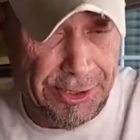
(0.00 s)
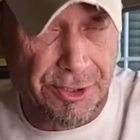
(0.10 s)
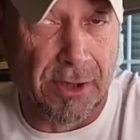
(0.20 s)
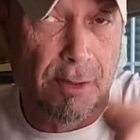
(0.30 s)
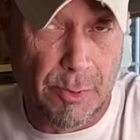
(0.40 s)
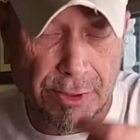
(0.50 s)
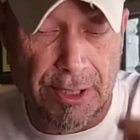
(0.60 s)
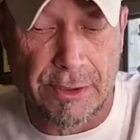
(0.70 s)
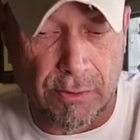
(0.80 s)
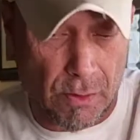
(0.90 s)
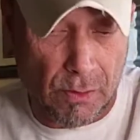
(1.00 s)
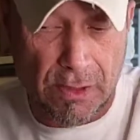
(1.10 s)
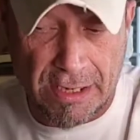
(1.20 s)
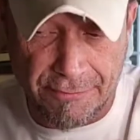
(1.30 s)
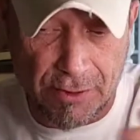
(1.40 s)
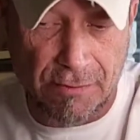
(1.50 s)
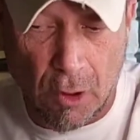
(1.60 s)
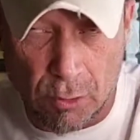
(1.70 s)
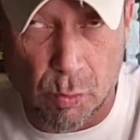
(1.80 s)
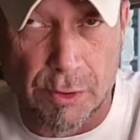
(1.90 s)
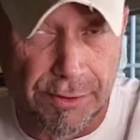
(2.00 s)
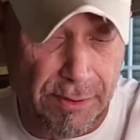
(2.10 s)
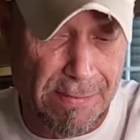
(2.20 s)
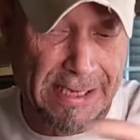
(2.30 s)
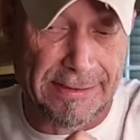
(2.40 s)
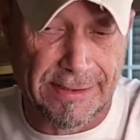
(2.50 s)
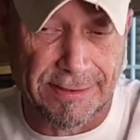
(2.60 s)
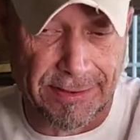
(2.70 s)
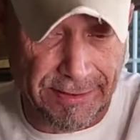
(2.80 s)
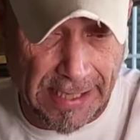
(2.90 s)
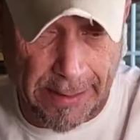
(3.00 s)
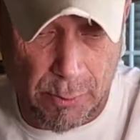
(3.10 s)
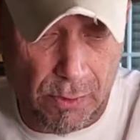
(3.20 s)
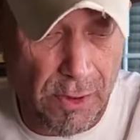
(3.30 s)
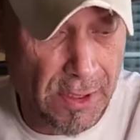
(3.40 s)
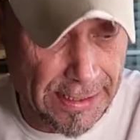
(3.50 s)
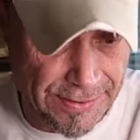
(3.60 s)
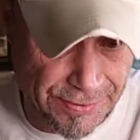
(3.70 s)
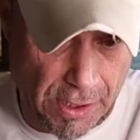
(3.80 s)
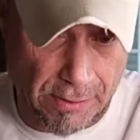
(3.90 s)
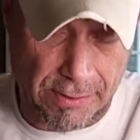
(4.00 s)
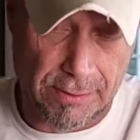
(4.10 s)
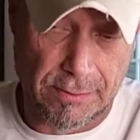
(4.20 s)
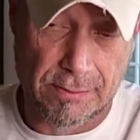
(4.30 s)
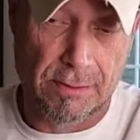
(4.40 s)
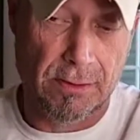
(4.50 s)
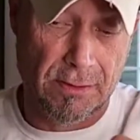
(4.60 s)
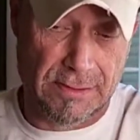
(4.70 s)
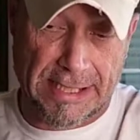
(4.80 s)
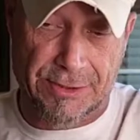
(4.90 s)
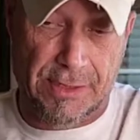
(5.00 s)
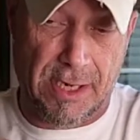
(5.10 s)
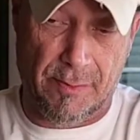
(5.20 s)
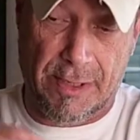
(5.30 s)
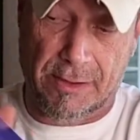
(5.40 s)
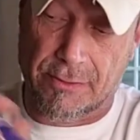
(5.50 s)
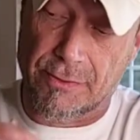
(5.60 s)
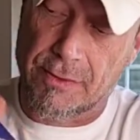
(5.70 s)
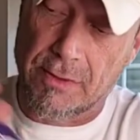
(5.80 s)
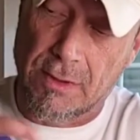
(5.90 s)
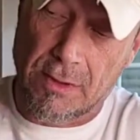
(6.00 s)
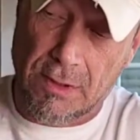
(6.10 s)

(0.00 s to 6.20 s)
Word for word: each you're going to put in your own effort of hard work to make this stable and solid. That's your Eight of Pentacles.